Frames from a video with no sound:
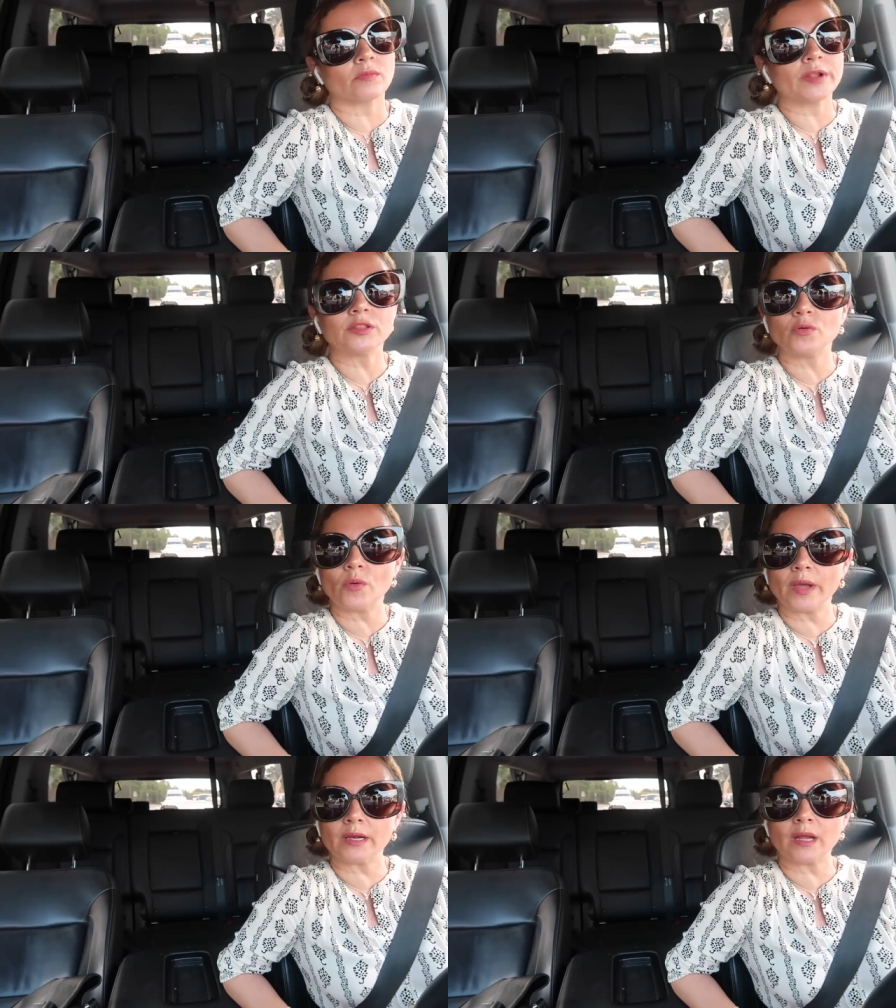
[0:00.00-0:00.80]

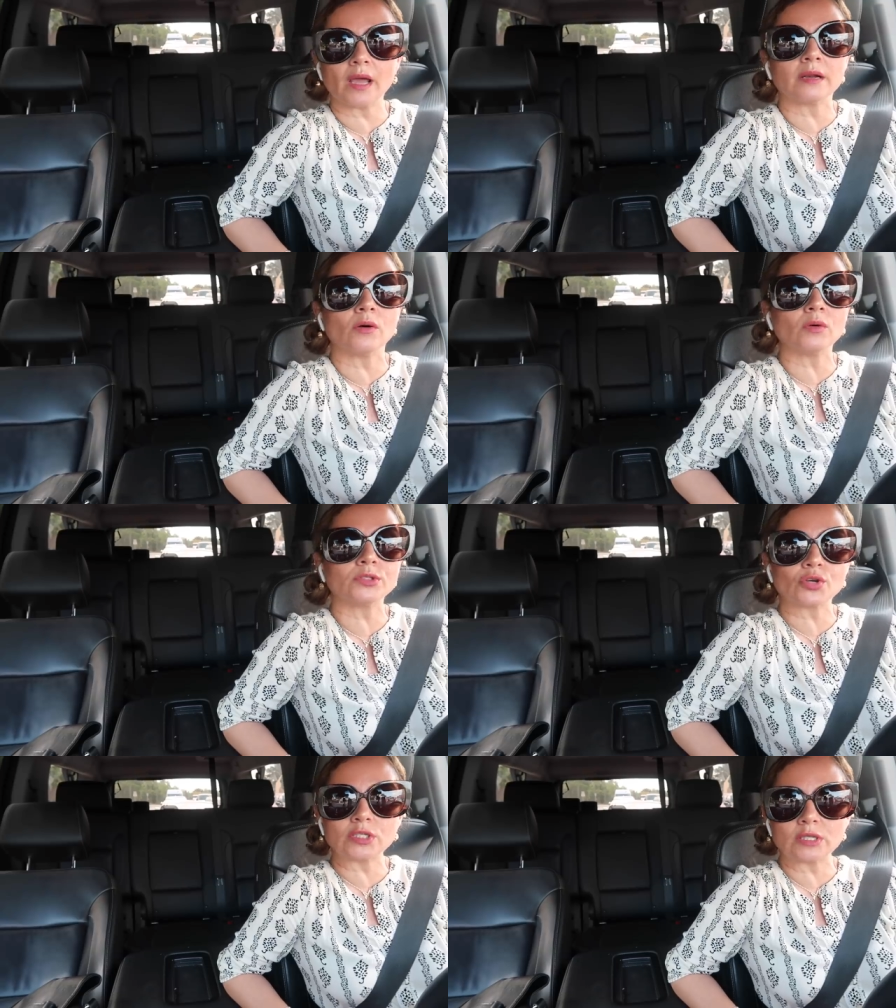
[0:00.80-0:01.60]
redoing an
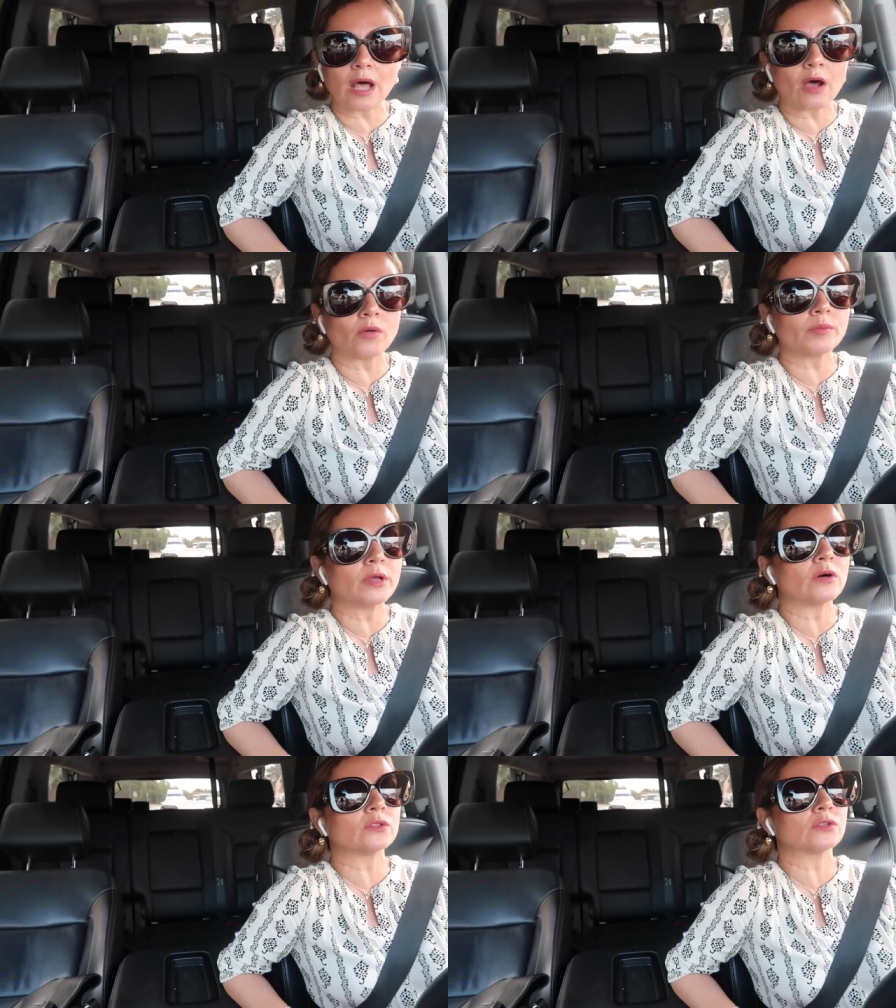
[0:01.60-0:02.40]
ultrasound
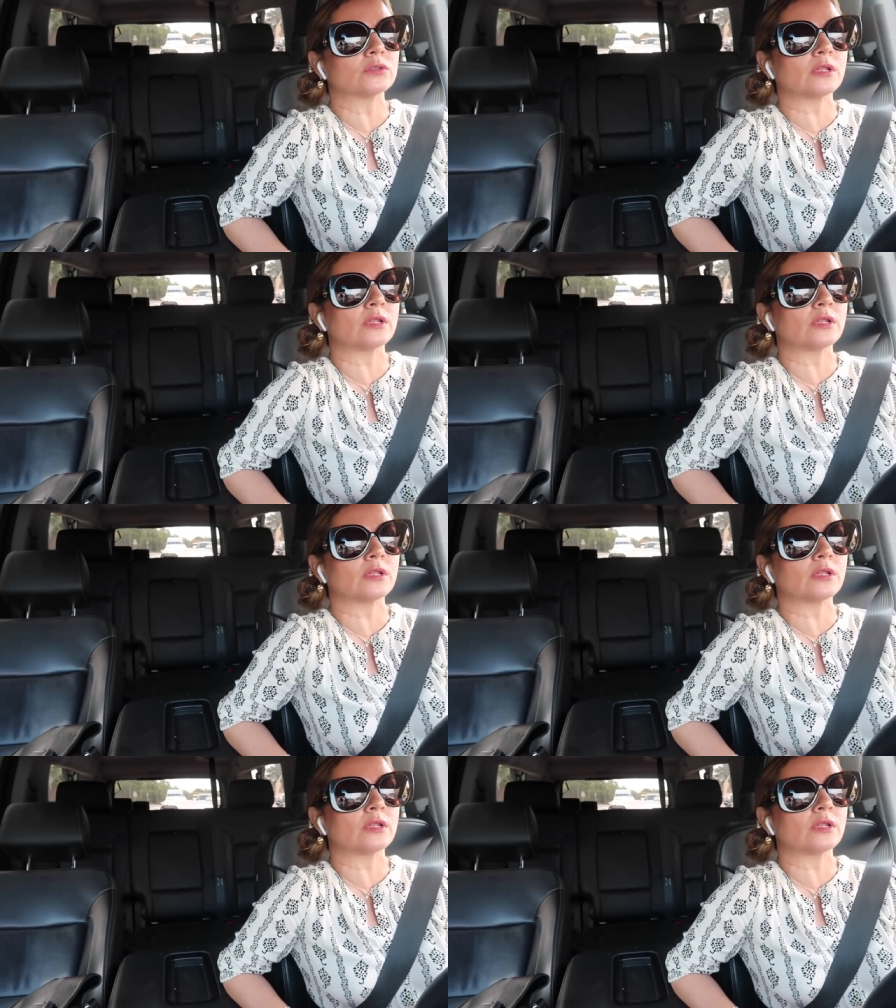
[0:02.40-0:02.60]
because